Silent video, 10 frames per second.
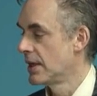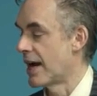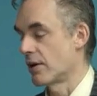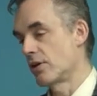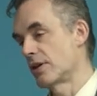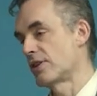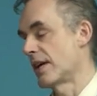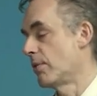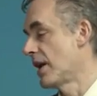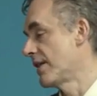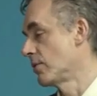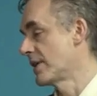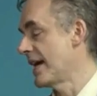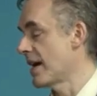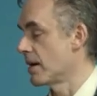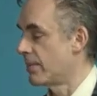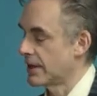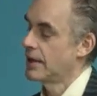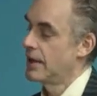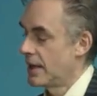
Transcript: Now you could say, well, I don't care, but